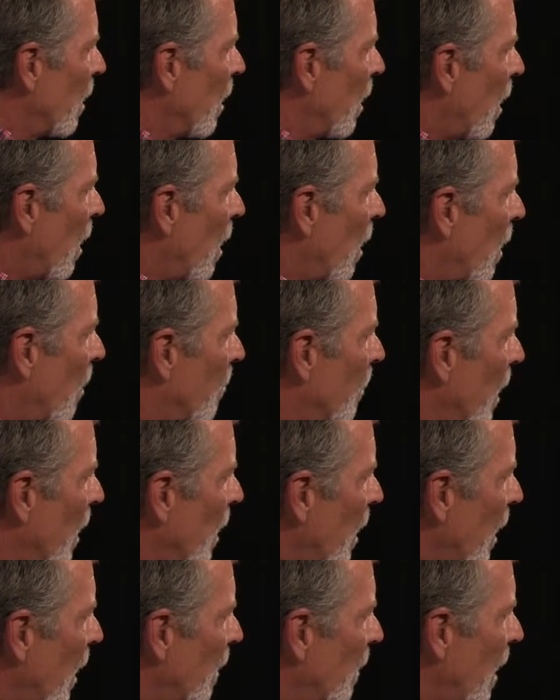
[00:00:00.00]
And
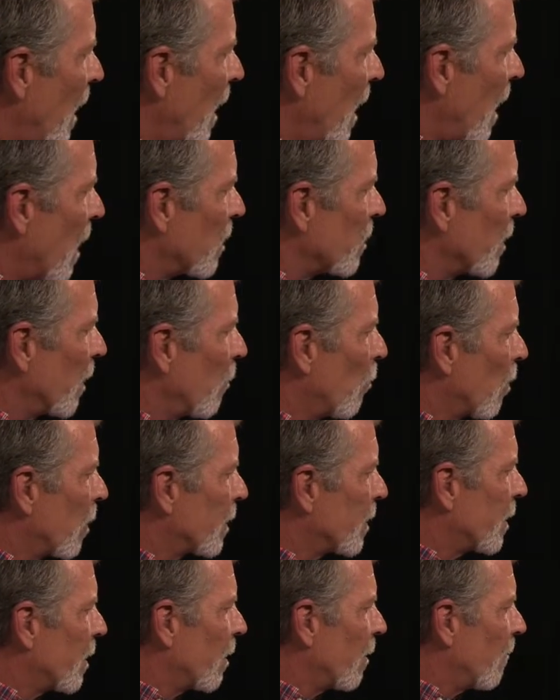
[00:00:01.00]
that actually
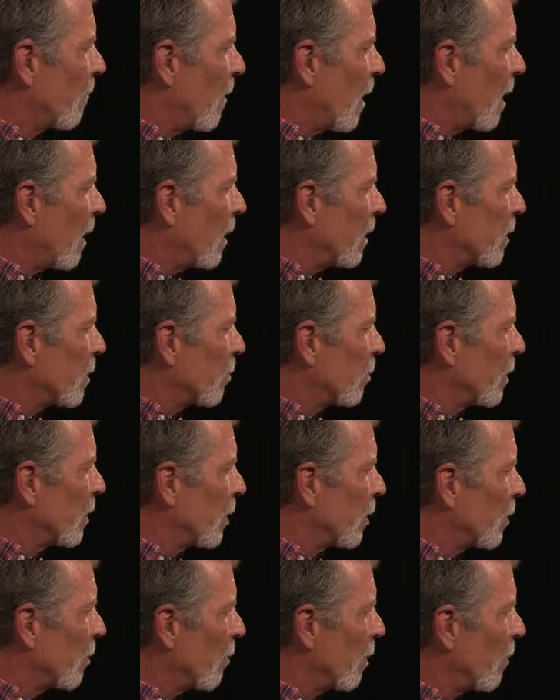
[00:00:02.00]
works to your advantage when
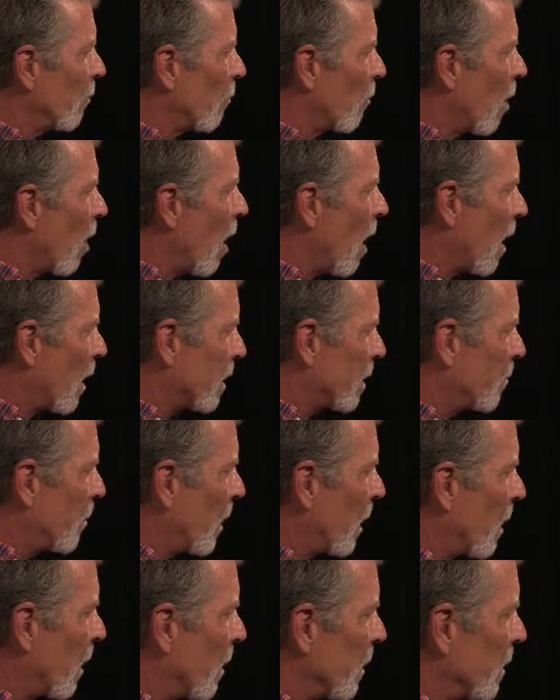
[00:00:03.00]
you're doing rocks,
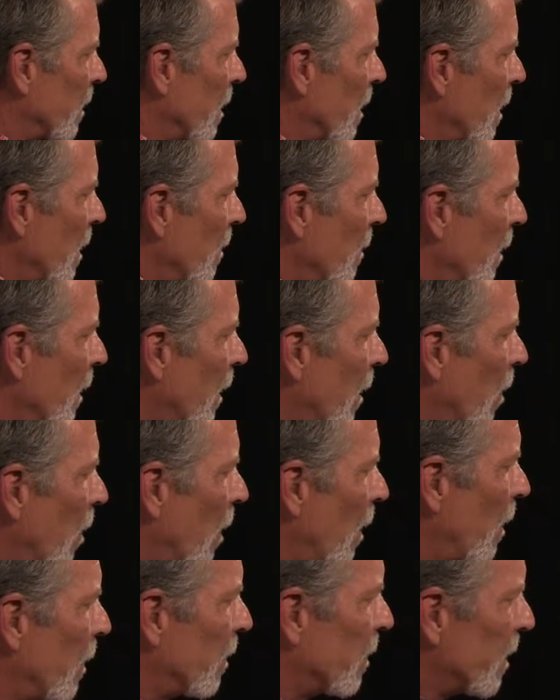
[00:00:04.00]
because it
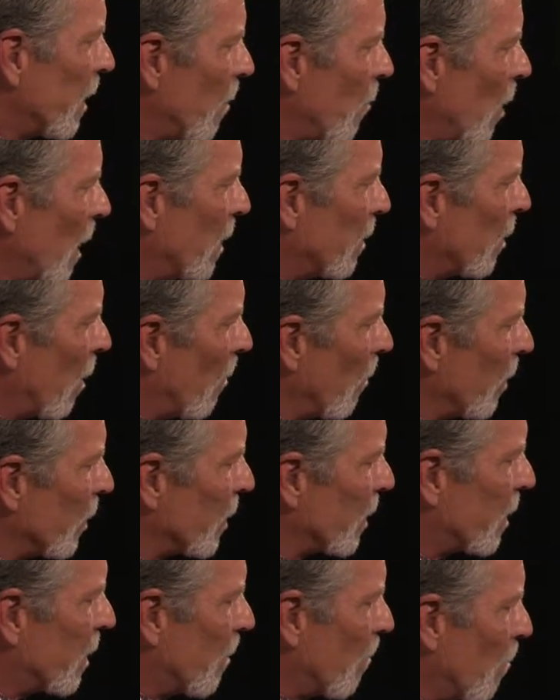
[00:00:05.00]
in some ways
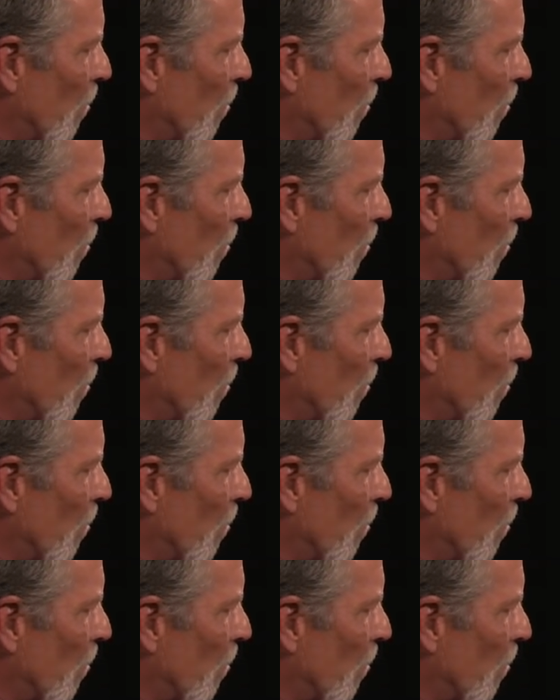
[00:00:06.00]
almost